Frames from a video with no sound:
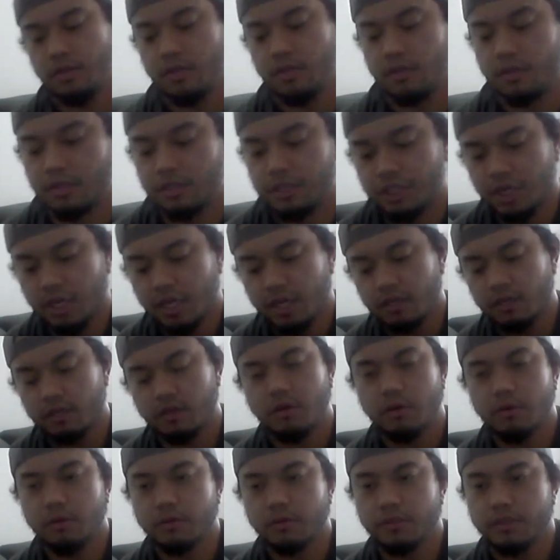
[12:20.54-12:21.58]
the giant
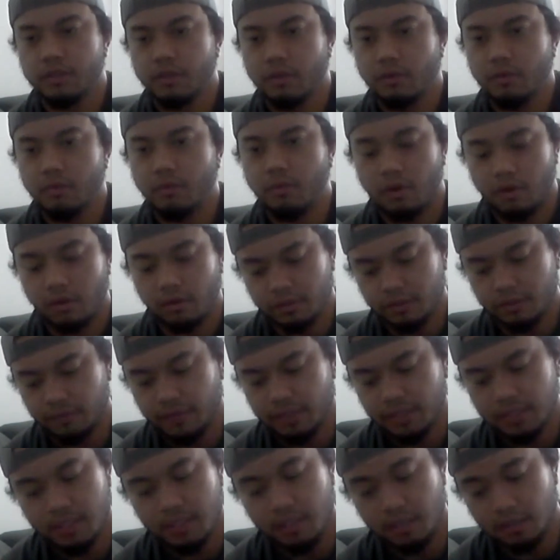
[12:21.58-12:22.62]
cold stone walls of the
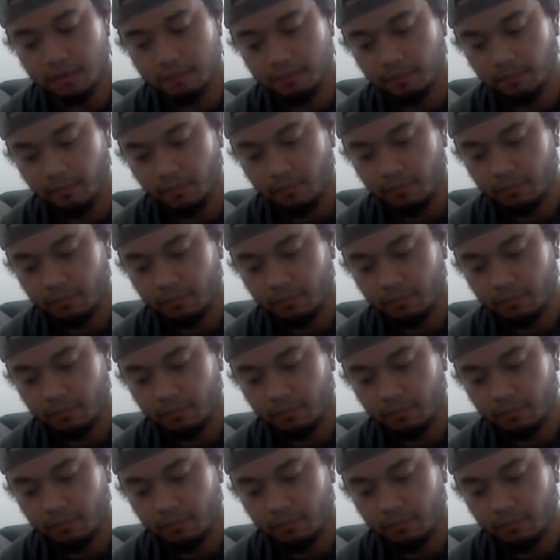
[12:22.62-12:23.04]
city